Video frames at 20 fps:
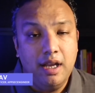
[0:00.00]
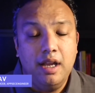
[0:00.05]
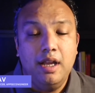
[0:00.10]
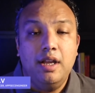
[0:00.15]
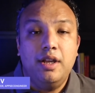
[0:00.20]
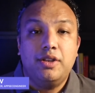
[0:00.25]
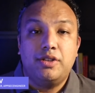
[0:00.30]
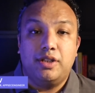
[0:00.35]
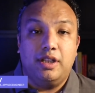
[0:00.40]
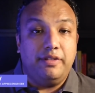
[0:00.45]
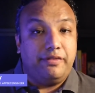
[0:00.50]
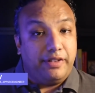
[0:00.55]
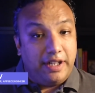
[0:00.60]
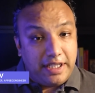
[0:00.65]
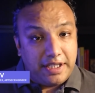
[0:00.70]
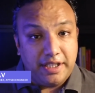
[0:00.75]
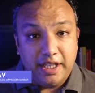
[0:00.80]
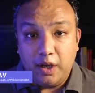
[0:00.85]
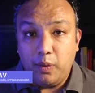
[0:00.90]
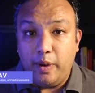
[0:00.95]
So the first
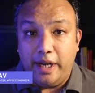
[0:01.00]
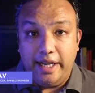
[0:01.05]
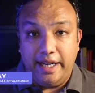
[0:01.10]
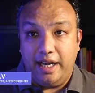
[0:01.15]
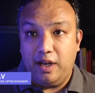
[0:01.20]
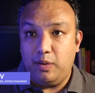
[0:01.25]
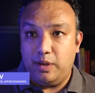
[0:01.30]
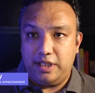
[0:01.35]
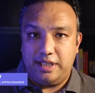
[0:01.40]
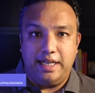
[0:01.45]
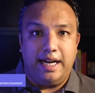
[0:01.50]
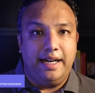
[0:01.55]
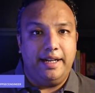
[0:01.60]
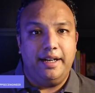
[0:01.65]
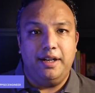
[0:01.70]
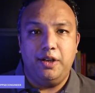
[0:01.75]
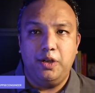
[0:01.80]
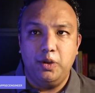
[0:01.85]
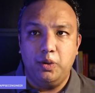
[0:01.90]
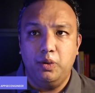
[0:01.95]
thing we did was started
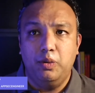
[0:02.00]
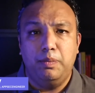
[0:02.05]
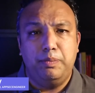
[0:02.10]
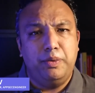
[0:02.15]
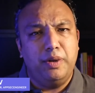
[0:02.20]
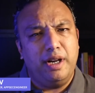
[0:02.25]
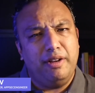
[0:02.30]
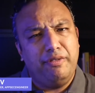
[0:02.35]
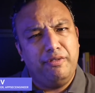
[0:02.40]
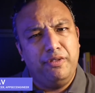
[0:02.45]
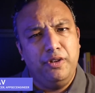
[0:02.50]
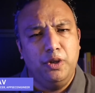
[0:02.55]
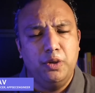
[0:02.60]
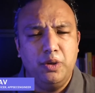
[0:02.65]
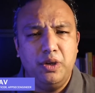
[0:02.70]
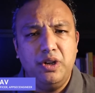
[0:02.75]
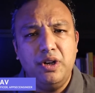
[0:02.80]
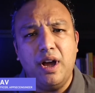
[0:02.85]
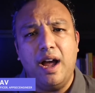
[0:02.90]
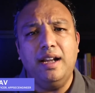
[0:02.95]
to put a few
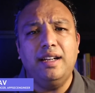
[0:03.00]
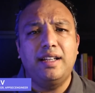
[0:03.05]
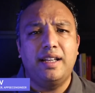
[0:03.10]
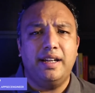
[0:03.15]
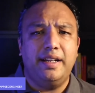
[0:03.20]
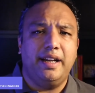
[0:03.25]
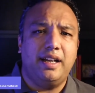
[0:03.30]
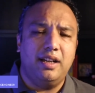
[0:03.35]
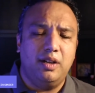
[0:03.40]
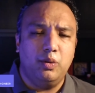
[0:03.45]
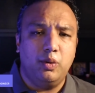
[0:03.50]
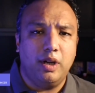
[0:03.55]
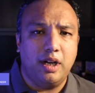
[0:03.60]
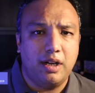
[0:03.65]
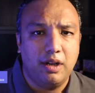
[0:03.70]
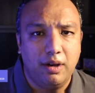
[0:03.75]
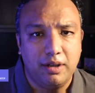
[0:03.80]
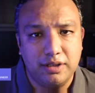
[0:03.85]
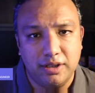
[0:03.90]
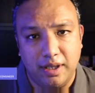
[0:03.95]
non-critical
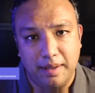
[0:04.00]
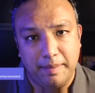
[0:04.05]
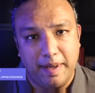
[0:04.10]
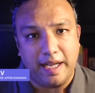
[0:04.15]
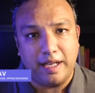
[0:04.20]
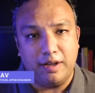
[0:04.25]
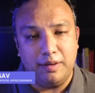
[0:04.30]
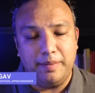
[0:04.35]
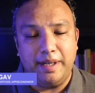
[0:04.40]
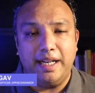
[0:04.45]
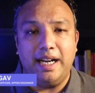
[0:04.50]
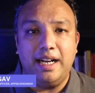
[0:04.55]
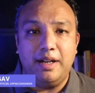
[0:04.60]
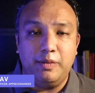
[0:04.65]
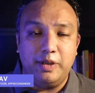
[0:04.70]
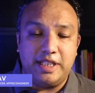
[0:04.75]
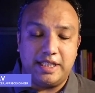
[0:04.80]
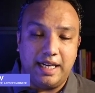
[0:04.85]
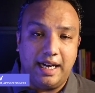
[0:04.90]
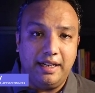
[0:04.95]
workloads on Macrometa, and we
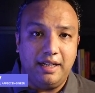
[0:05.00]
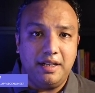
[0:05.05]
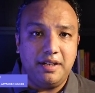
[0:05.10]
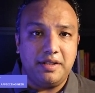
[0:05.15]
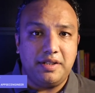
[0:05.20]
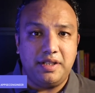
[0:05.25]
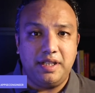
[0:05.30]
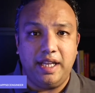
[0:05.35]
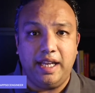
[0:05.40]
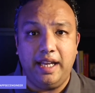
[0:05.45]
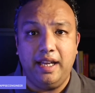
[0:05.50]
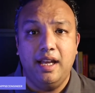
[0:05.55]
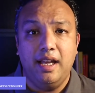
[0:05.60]
started to see